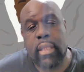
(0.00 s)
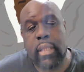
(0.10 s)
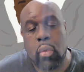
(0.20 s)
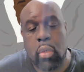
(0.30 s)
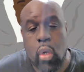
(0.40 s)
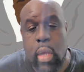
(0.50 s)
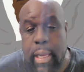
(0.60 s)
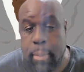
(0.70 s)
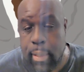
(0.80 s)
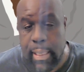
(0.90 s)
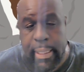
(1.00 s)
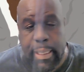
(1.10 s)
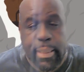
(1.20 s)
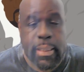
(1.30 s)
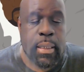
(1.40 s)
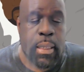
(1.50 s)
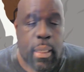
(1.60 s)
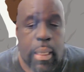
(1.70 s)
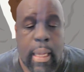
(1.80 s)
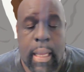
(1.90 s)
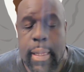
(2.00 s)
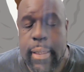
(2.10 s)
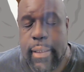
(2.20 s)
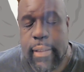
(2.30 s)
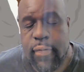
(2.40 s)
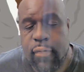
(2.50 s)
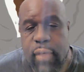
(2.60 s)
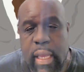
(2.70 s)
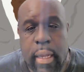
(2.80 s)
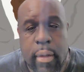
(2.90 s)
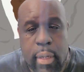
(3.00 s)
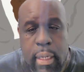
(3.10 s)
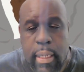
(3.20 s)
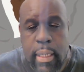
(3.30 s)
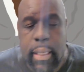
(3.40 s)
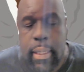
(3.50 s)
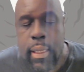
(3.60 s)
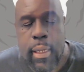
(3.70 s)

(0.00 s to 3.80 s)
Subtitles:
don't know how to plan. It's very